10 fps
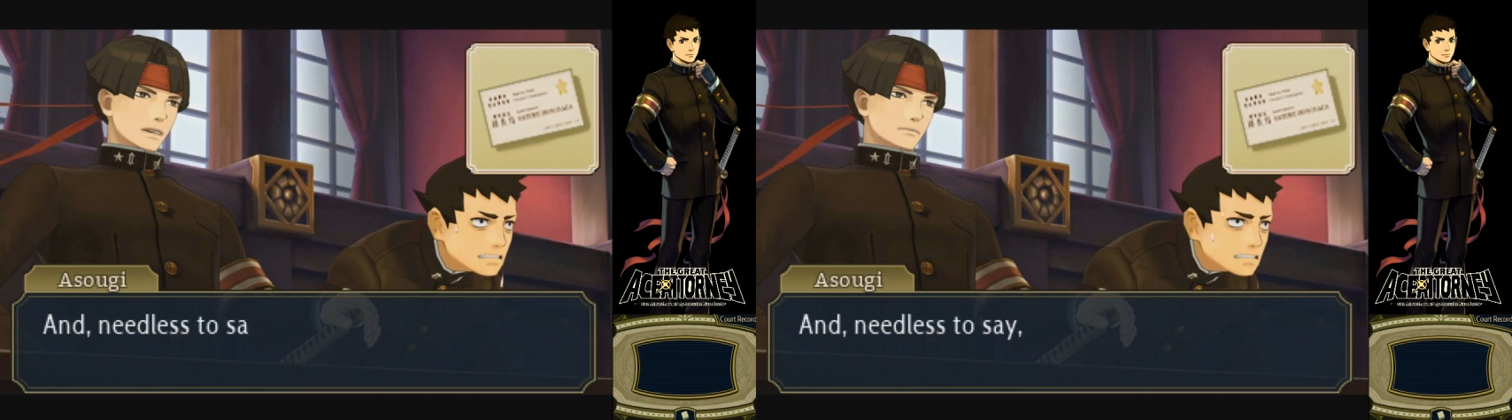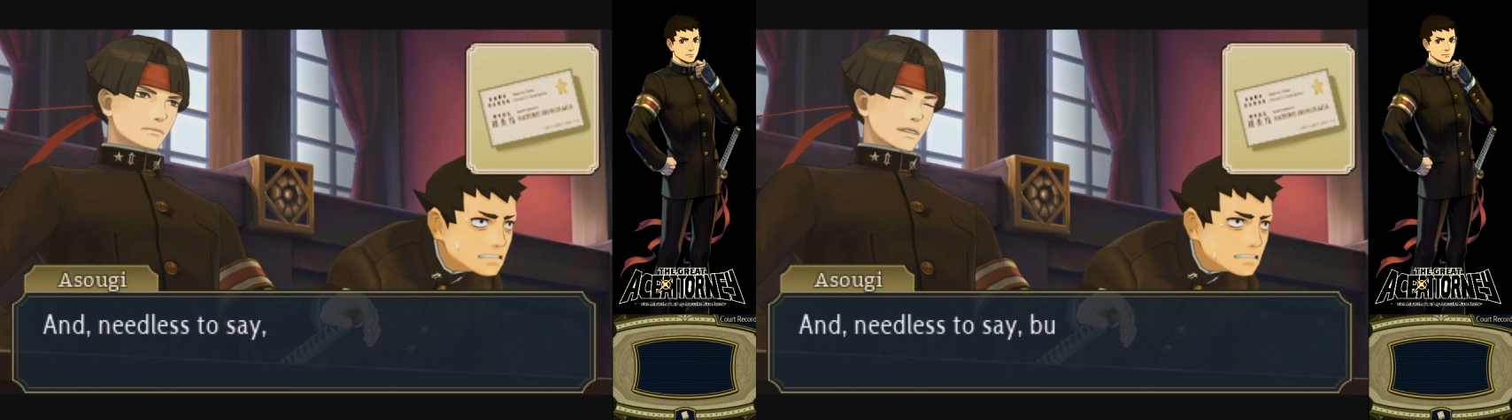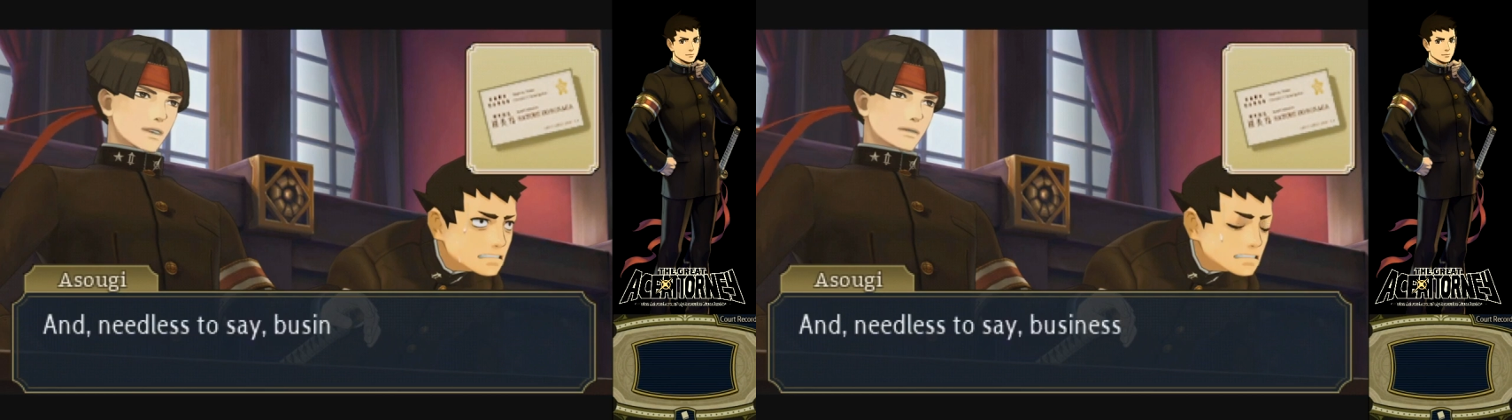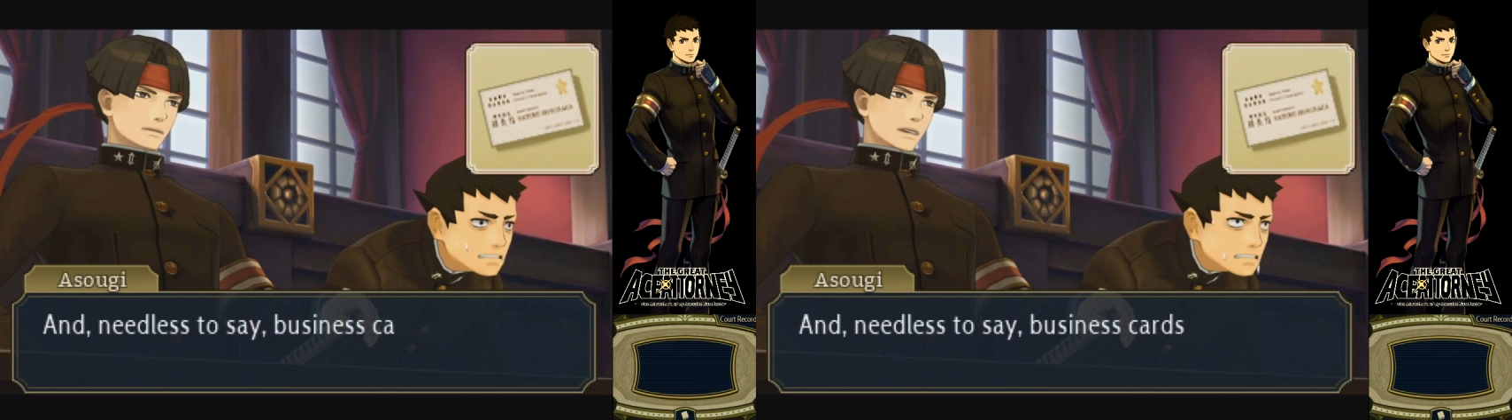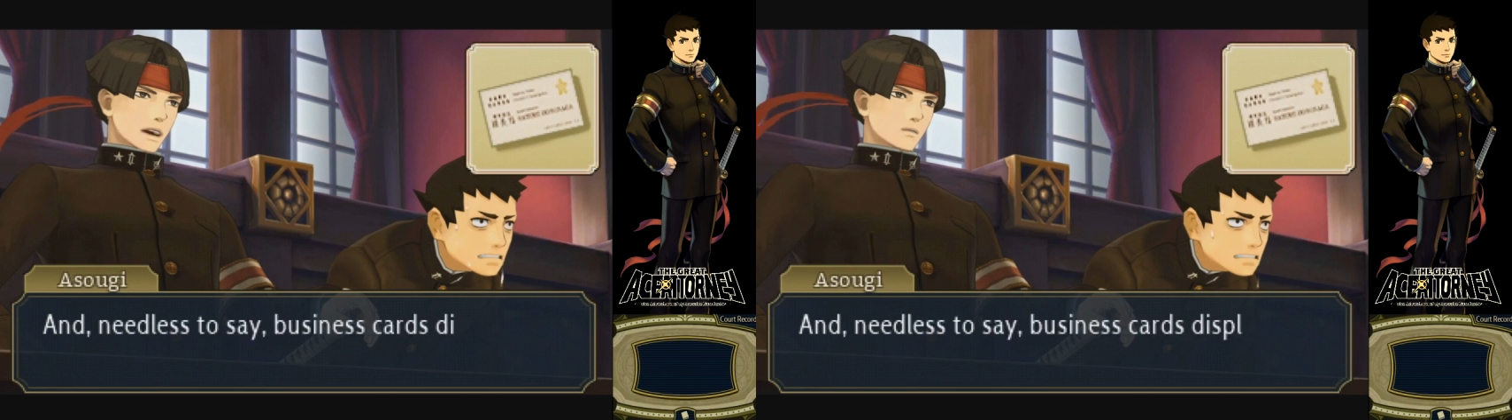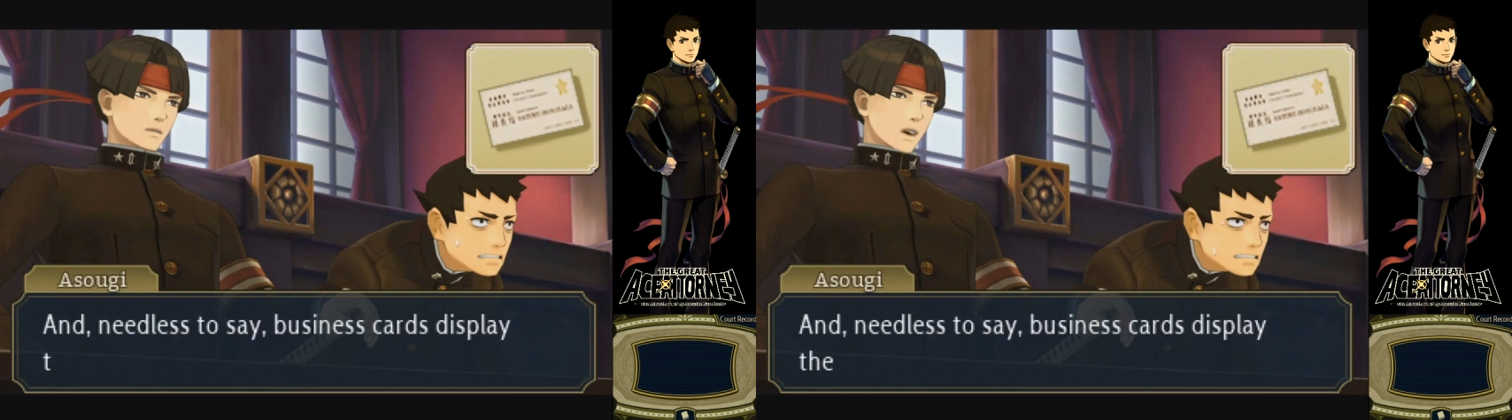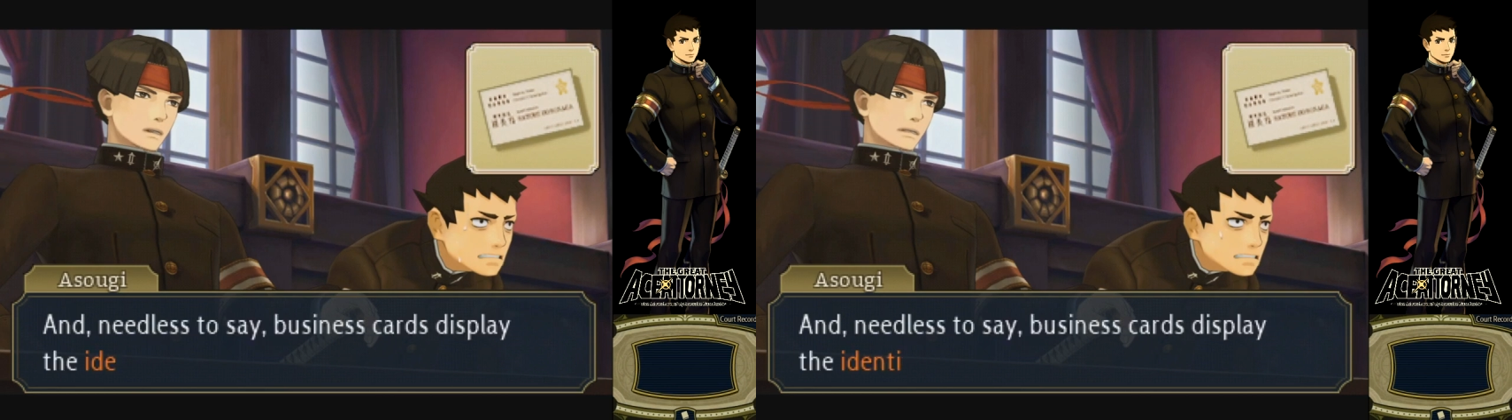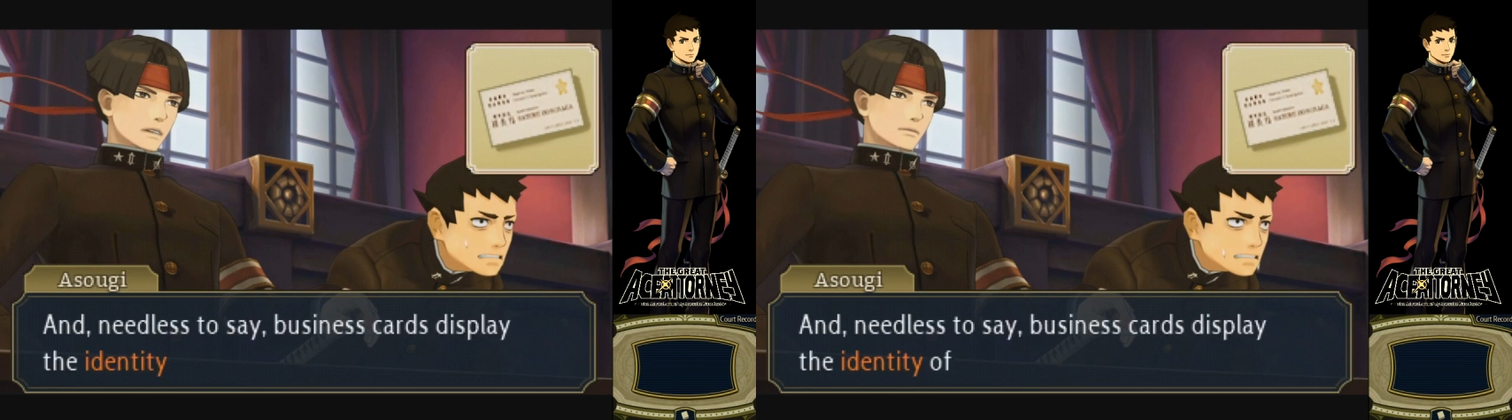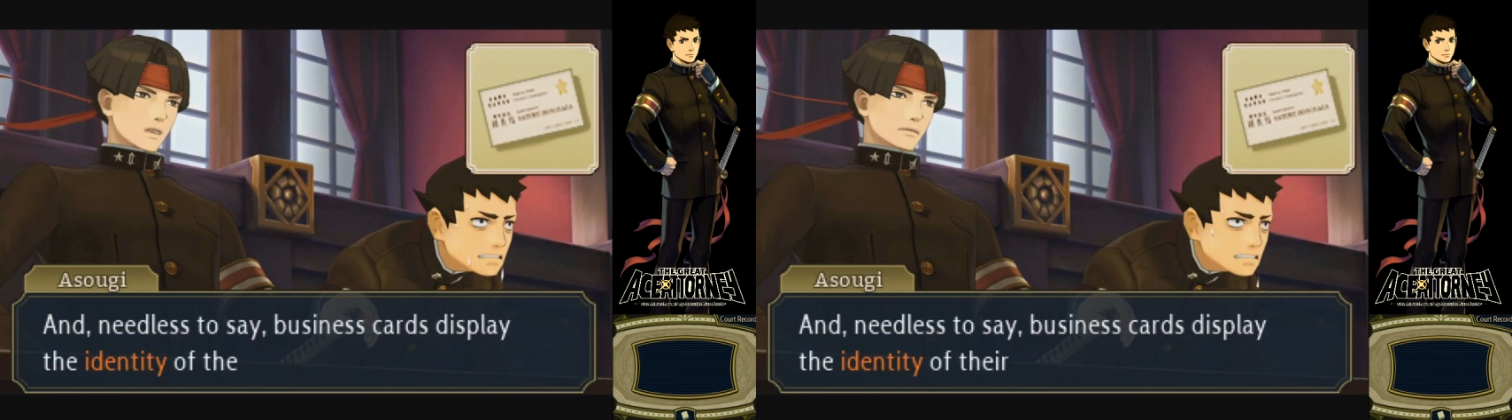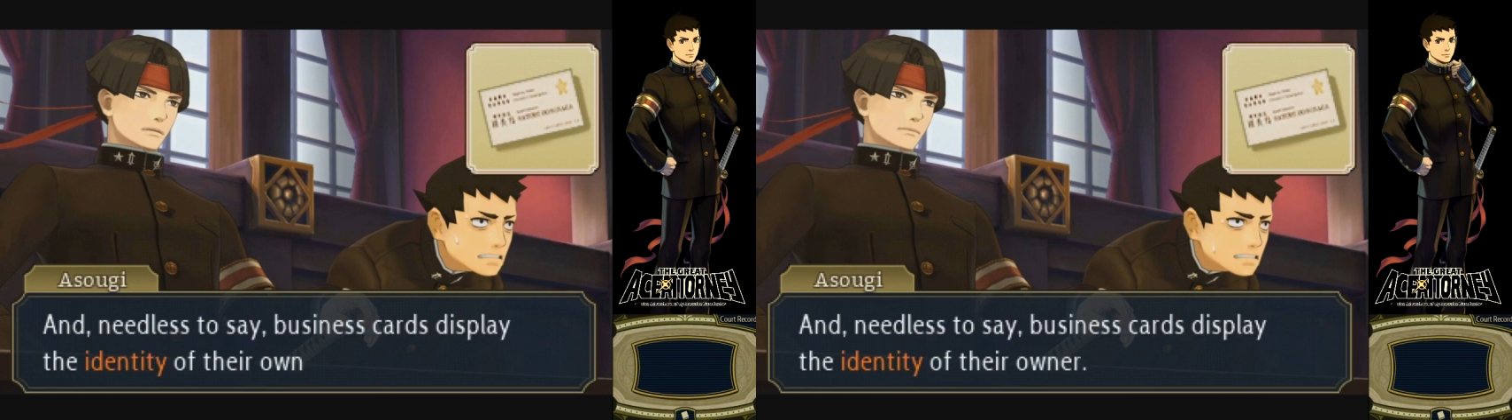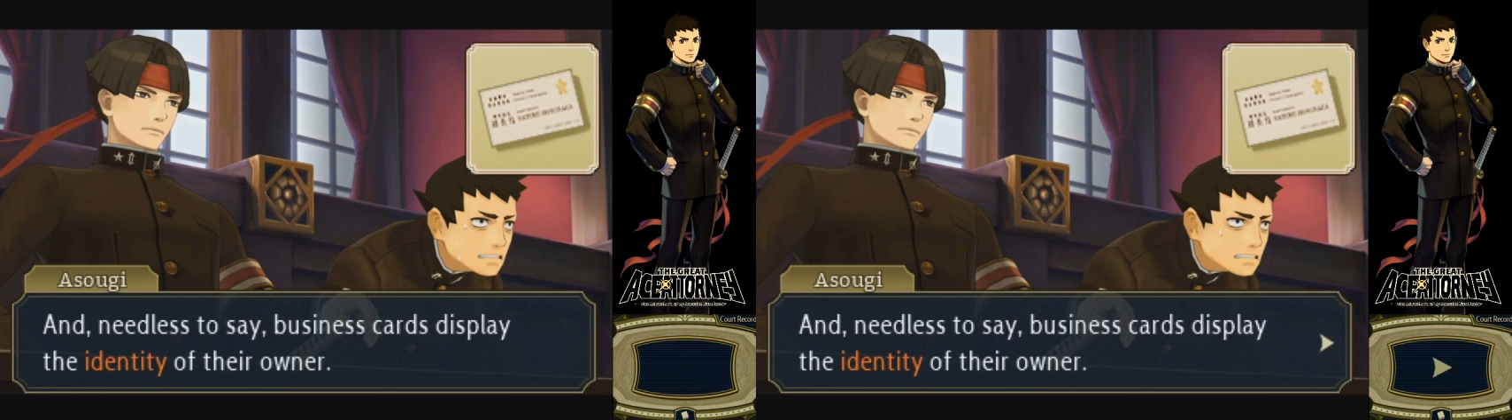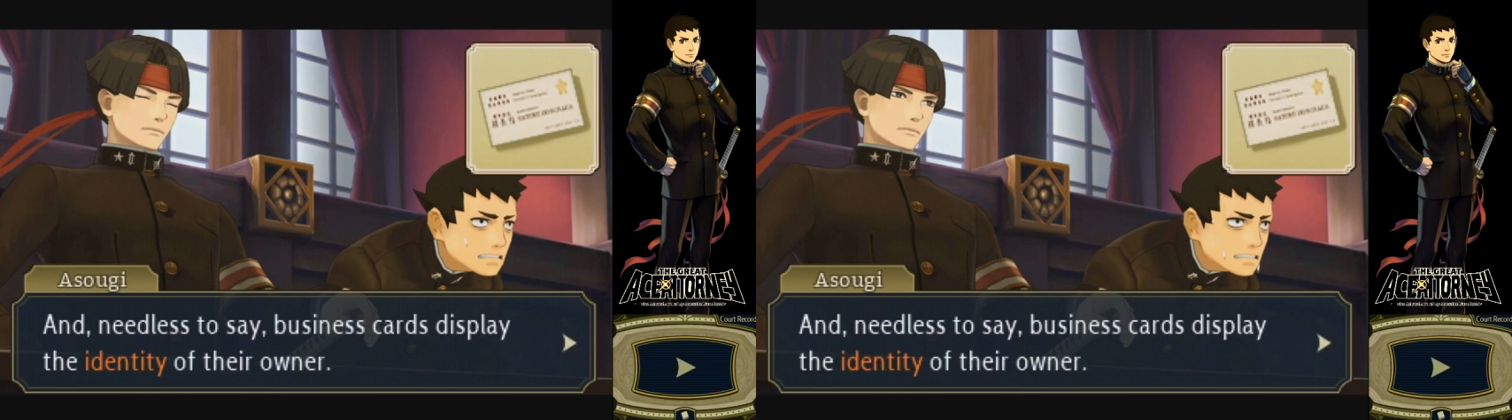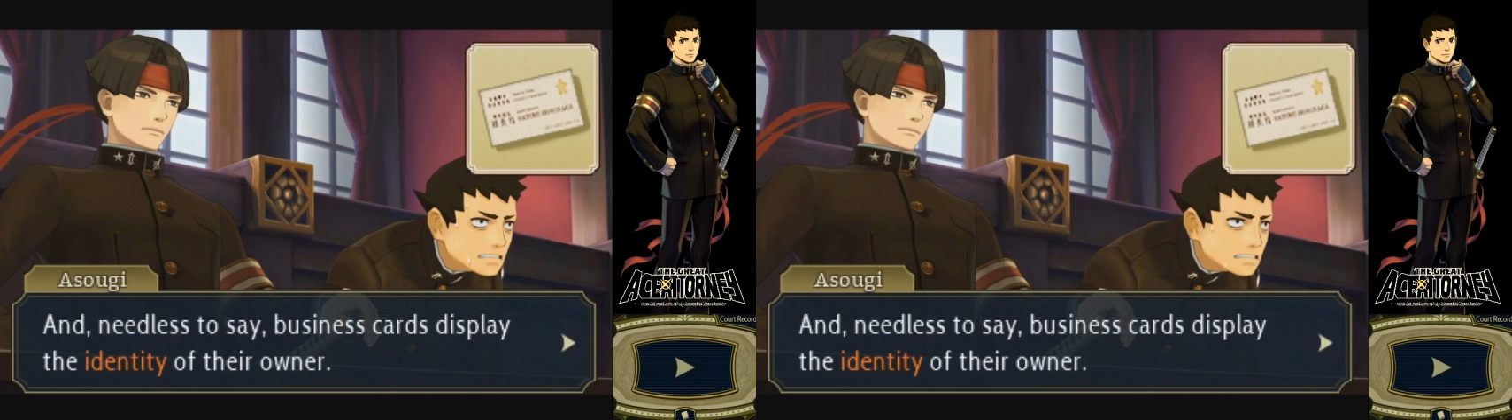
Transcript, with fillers: And needless to say, business cards display the identity of their